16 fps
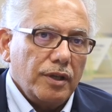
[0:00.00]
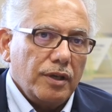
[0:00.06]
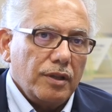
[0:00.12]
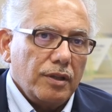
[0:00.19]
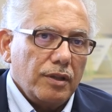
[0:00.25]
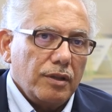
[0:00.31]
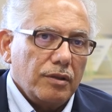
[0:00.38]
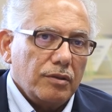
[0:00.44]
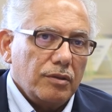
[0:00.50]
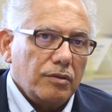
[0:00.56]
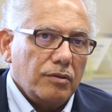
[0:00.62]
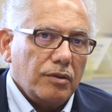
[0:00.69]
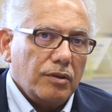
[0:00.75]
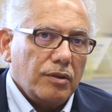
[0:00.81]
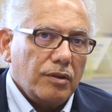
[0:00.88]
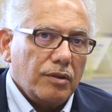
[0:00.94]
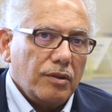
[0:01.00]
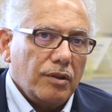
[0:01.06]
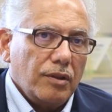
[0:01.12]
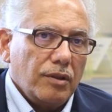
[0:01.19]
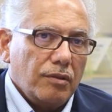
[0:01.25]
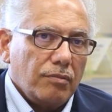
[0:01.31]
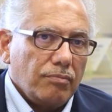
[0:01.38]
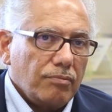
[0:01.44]
and
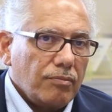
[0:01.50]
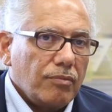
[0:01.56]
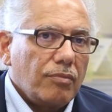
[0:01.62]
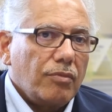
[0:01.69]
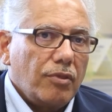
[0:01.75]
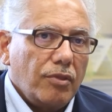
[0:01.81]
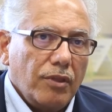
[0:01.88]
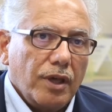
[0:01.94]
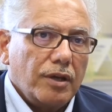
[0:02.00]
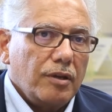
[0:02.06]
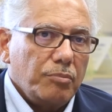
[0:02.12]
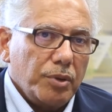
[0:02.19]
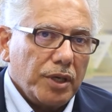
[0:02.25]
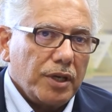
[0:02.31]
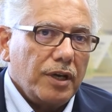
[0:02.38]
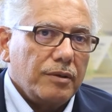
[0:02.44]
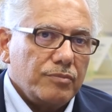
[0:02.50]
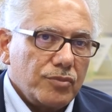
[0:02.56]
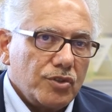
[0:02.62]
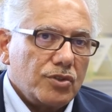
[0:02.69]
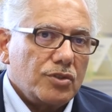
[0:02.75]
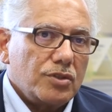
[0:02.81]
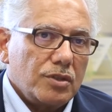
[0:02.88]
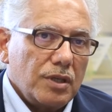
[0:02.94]
then it
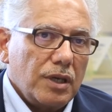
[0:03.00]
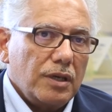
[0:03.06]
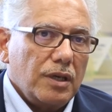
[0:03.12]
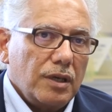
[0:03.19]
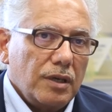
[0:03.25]
becomes